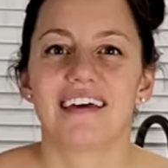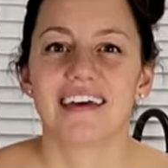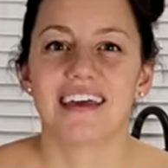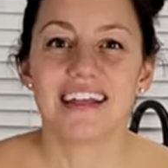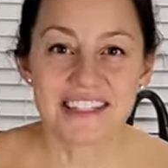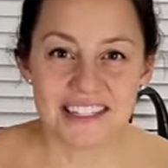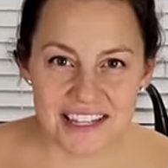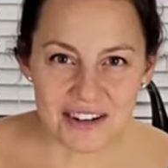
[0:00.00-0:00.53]

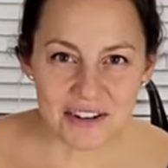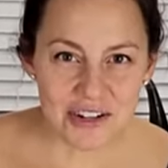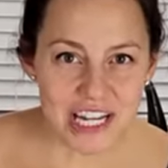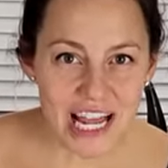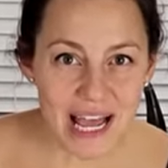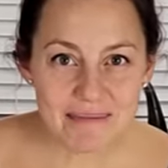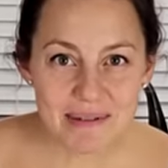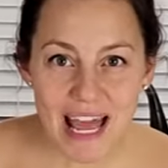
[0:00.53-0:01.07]
It's dinner
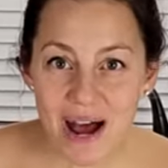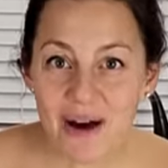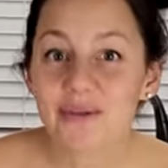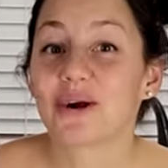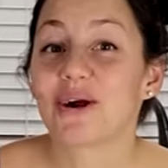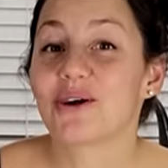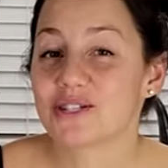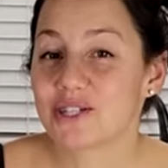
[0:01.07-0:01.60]
time now.
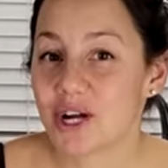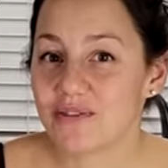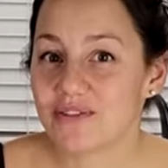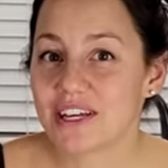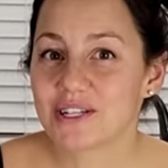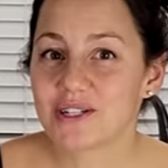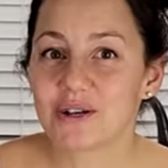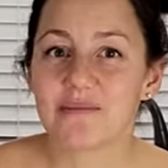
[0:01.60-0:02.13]
We're all
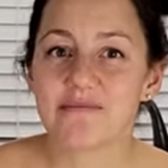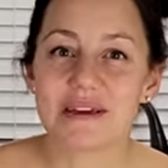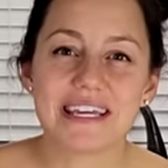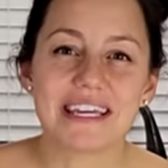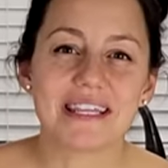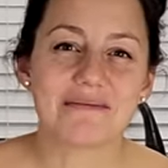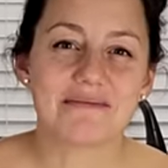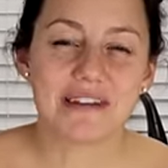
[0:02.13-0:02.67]
starving, so I'm
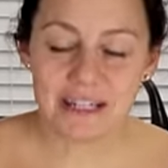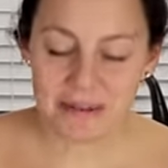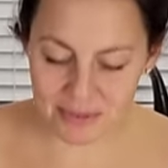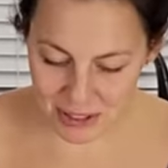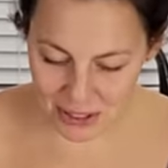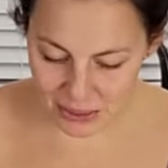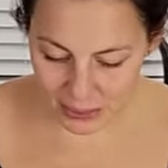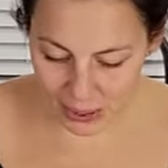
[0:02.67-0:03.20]
making the peanut
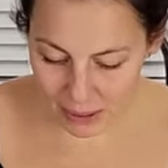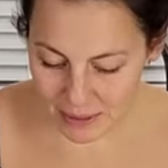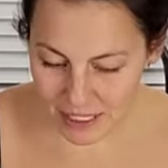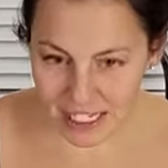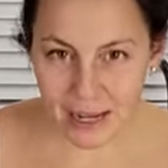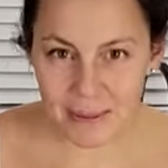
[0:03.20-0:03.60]
butter ramen.